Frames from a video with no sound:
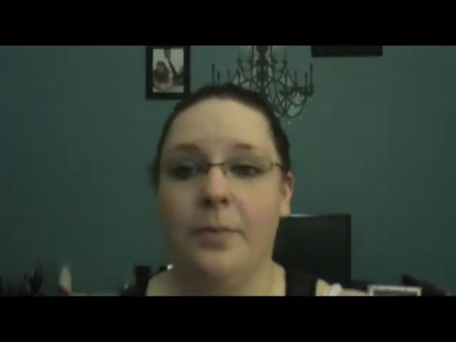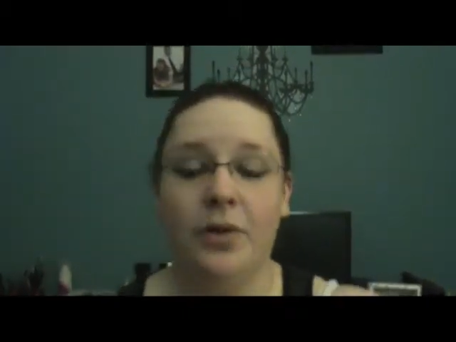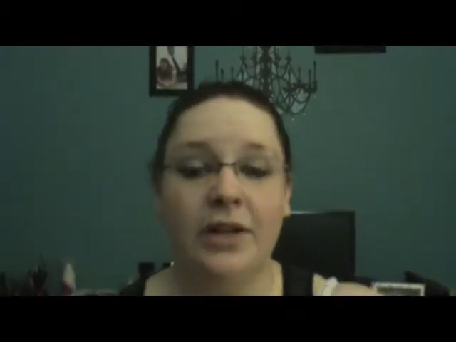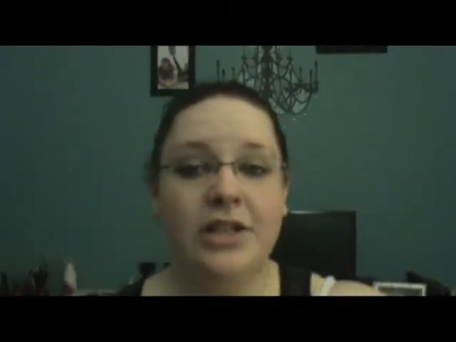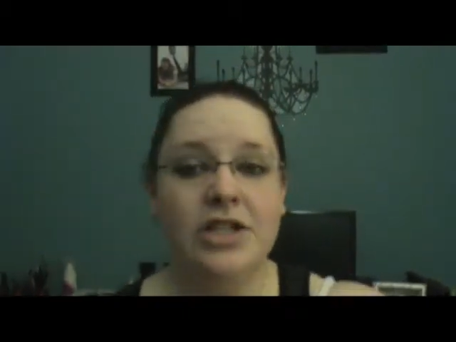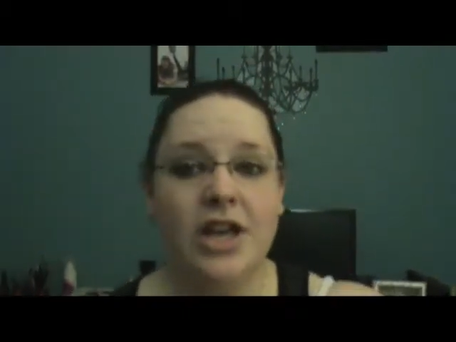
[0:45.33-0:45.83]
I'm
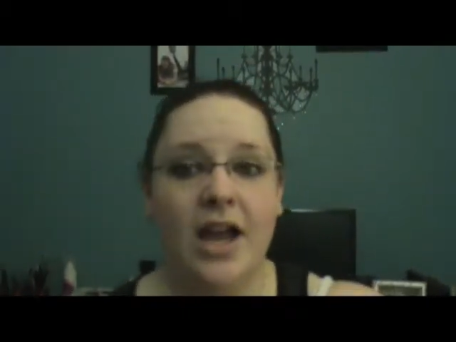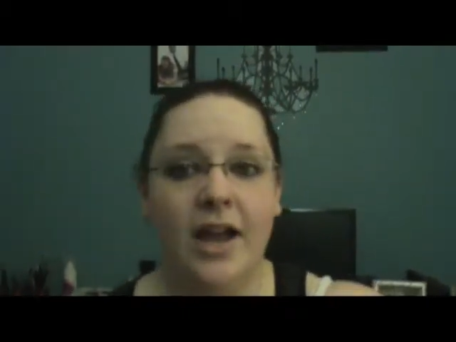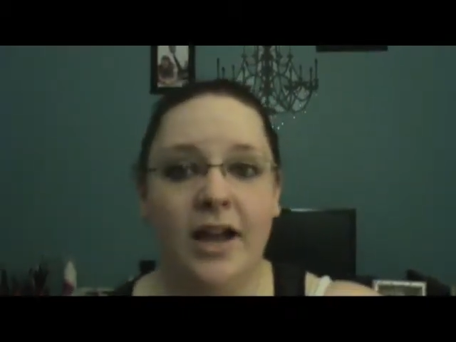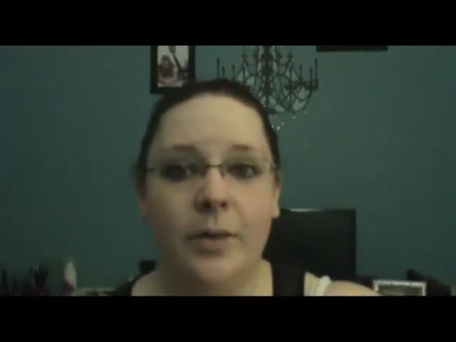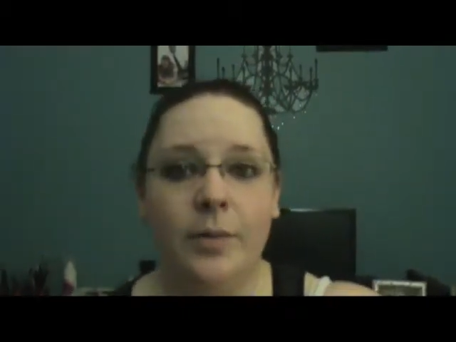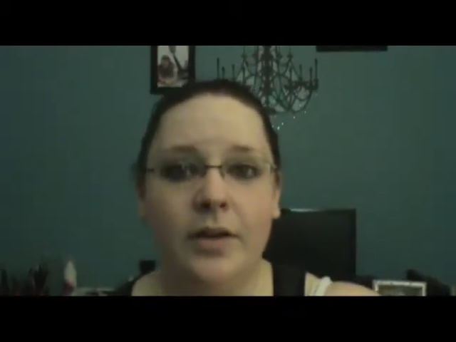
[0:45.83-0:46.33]
really
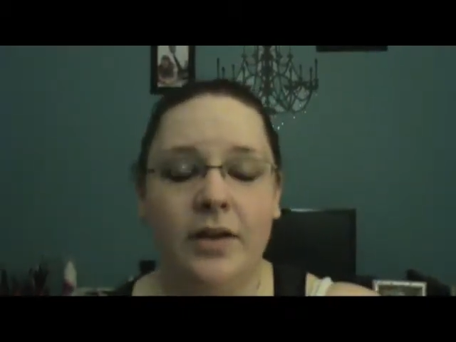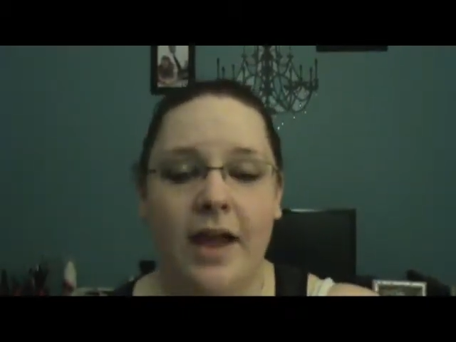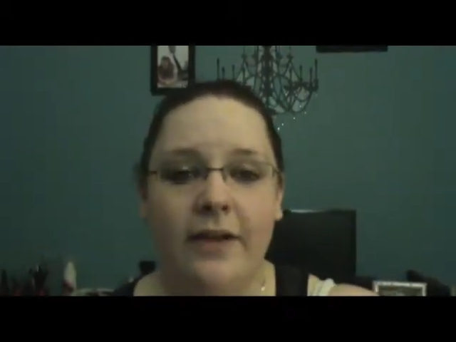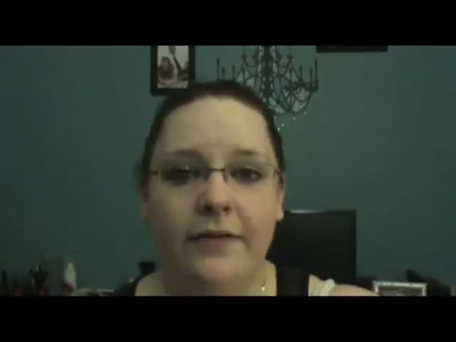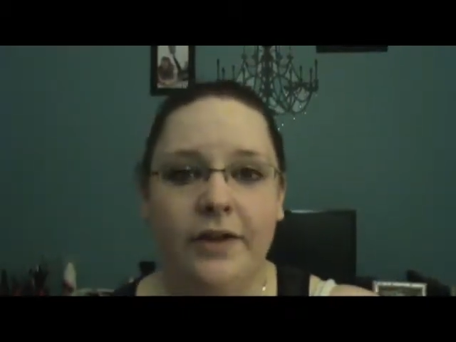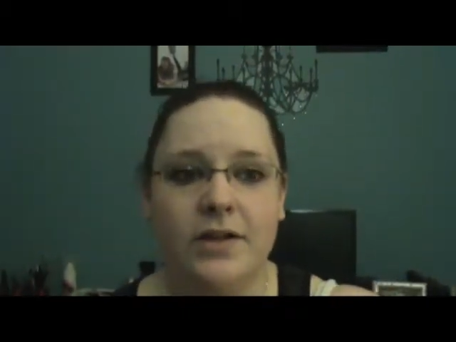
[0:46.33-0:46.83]
shy when,
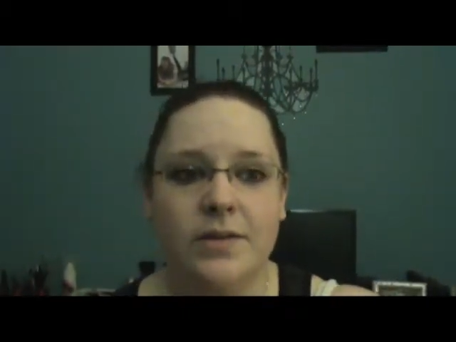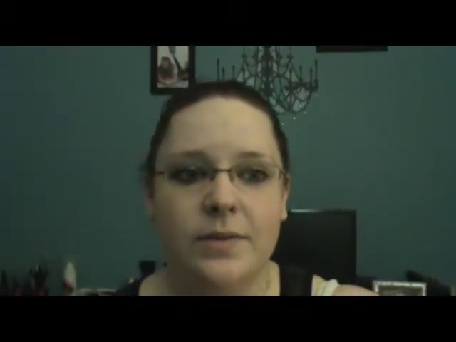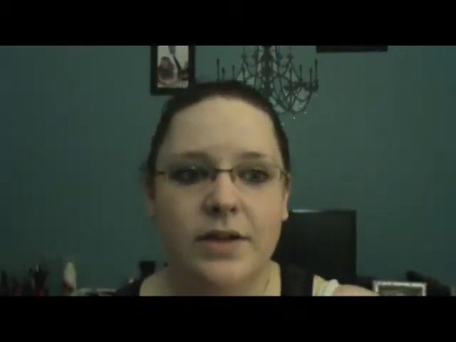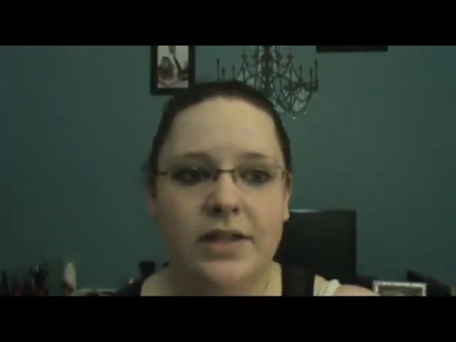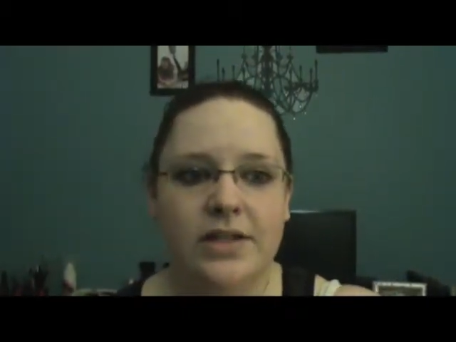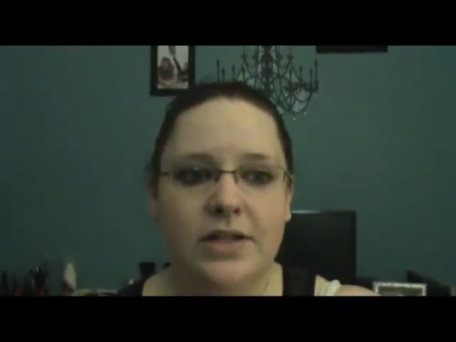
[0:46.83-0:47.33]
at first
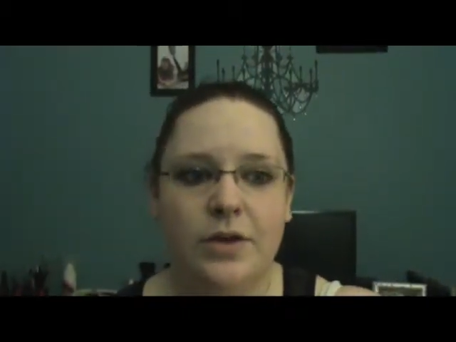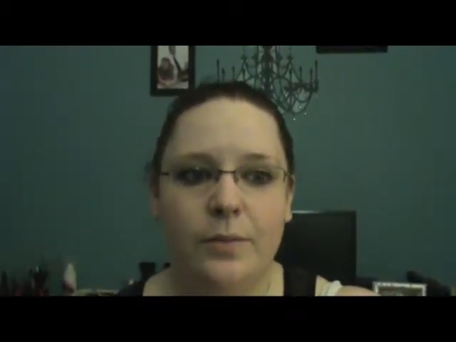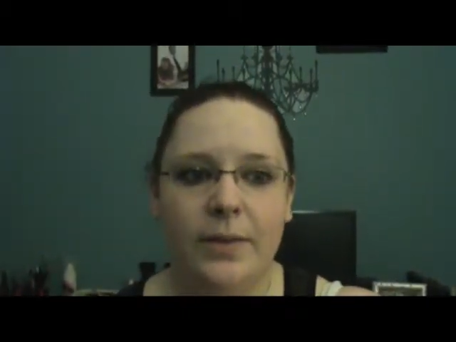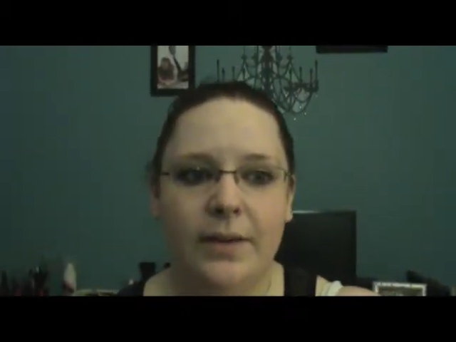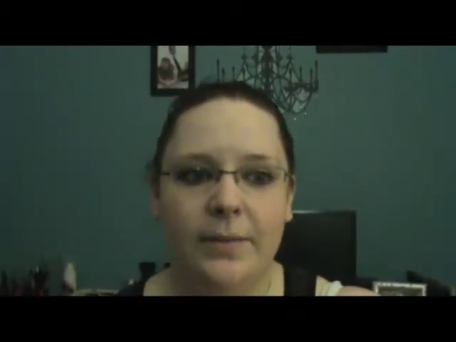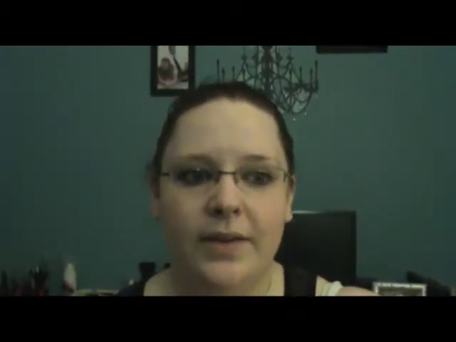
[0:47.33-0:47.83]
when you get to know
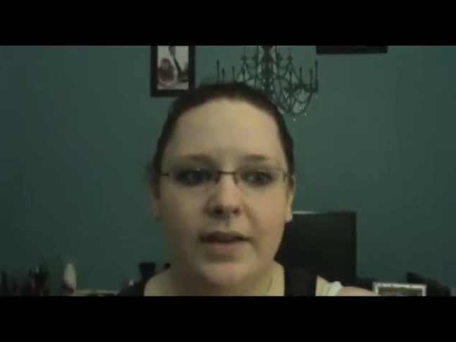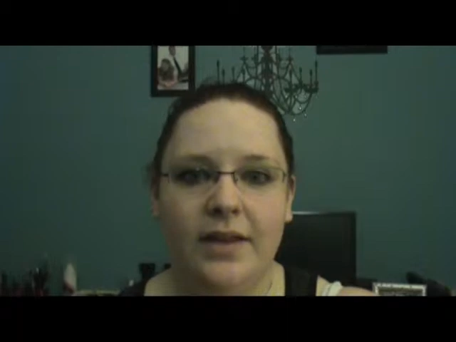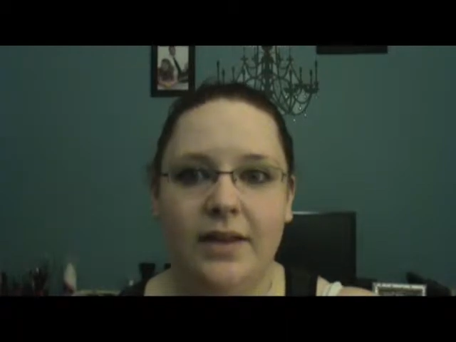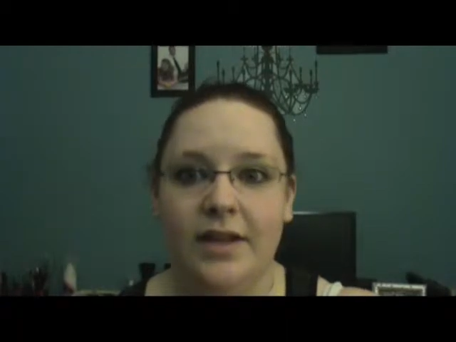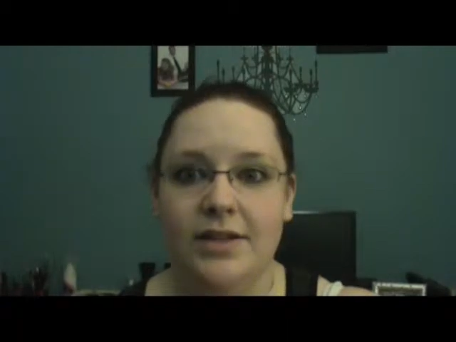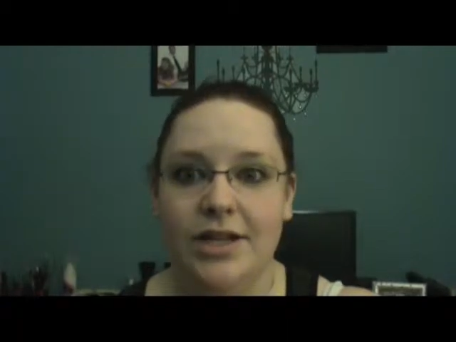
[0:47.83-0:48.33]
me, but
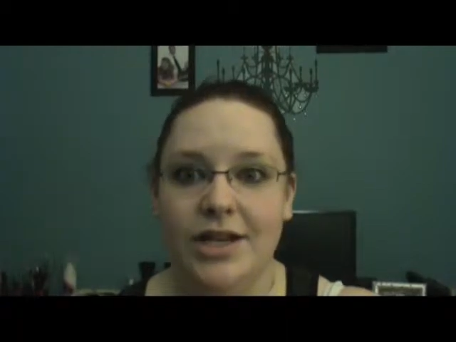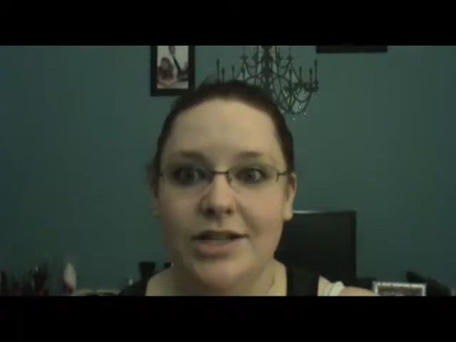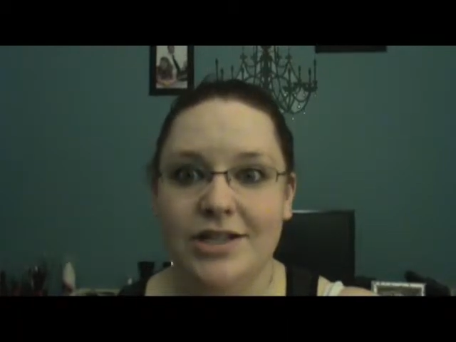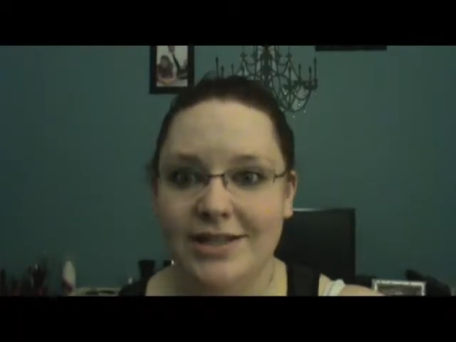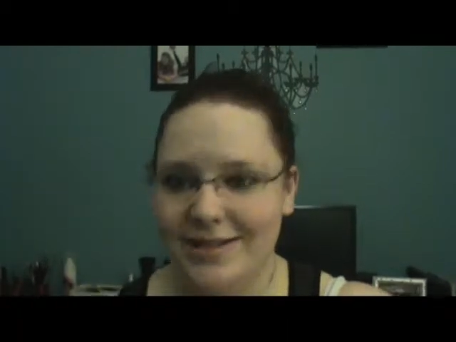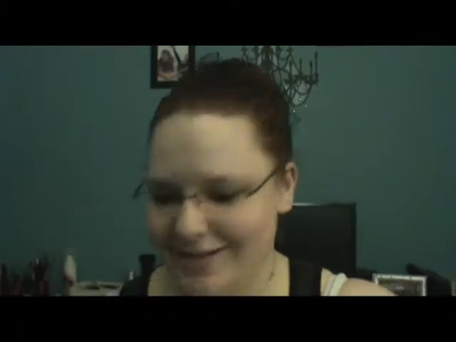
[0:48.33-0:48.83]
then that
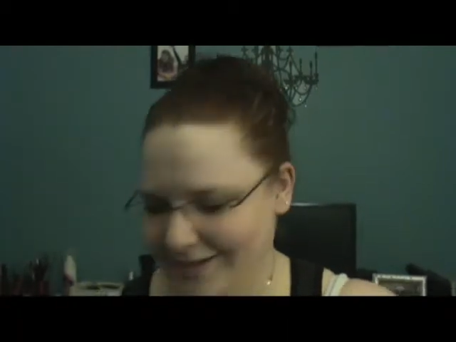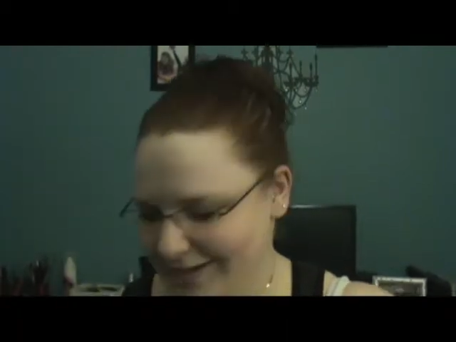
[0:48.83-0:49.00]
changes.